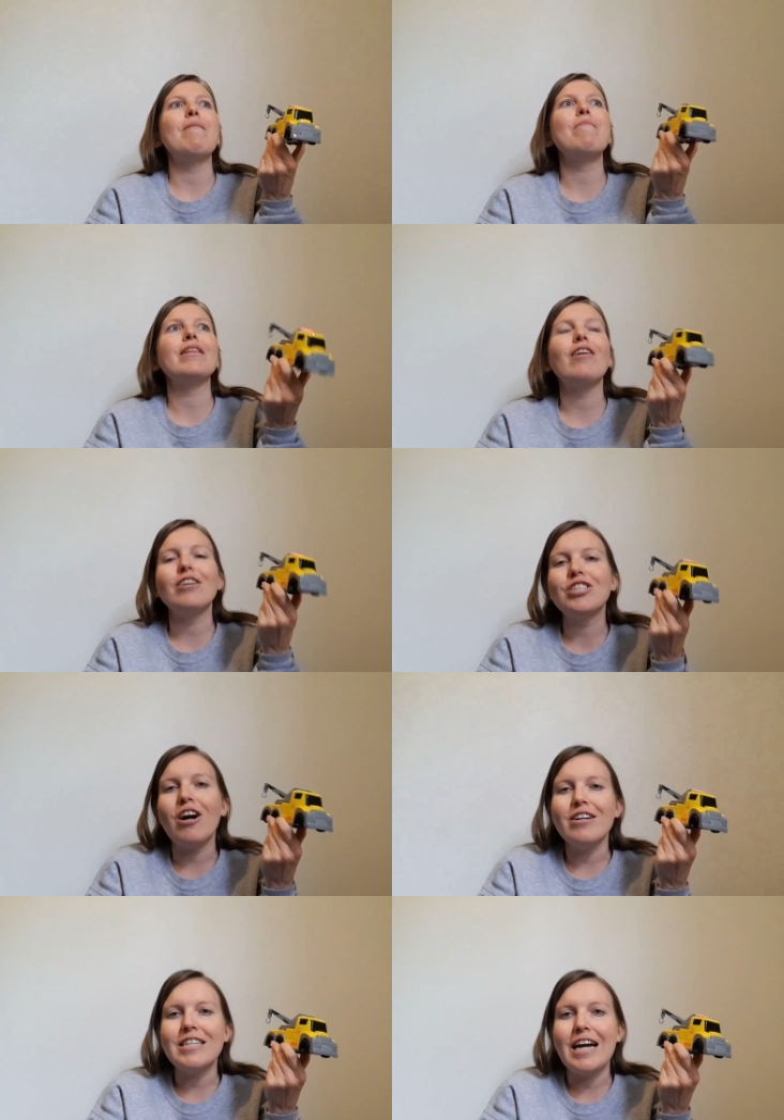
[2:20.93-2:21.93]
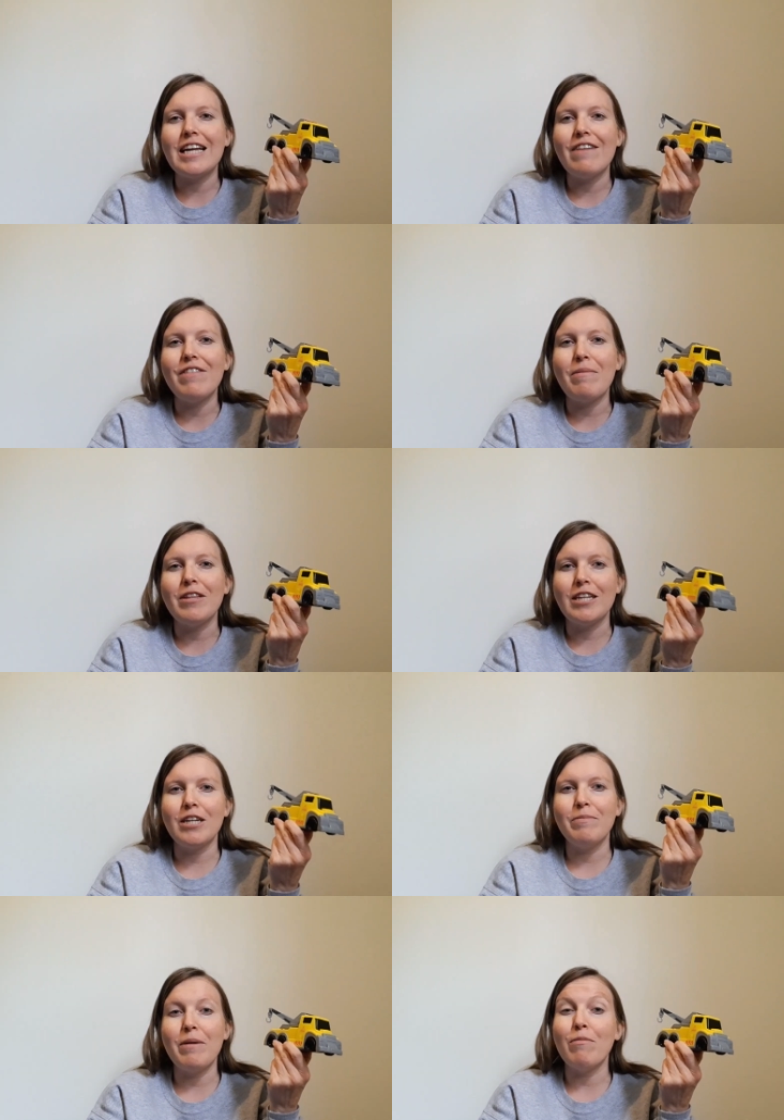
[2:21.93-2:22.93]
But large cars kind of give them a
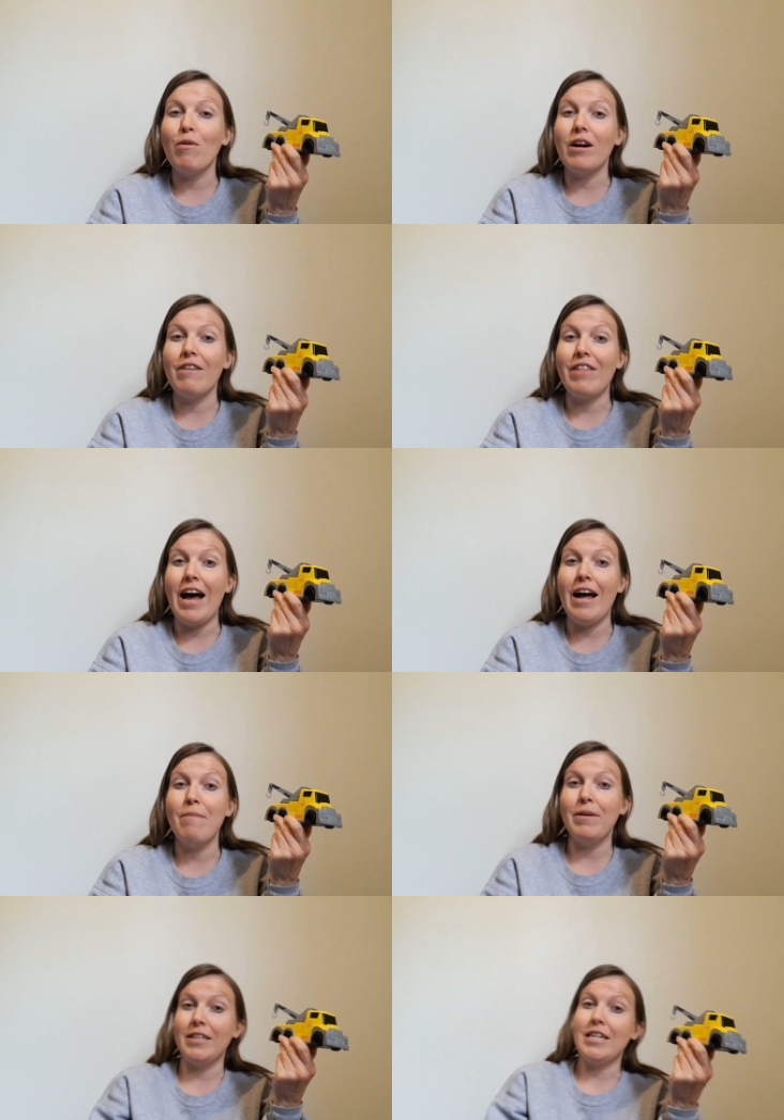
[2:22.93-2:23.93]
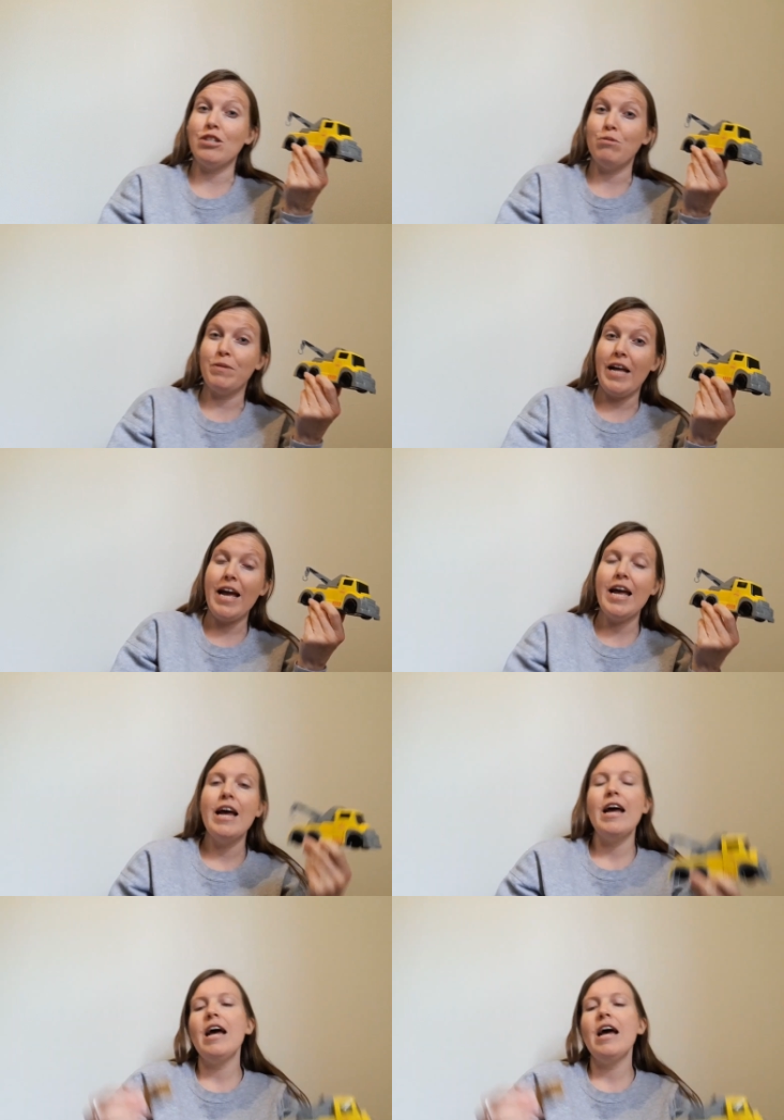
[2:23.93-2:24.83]
little bit more of that ability to play.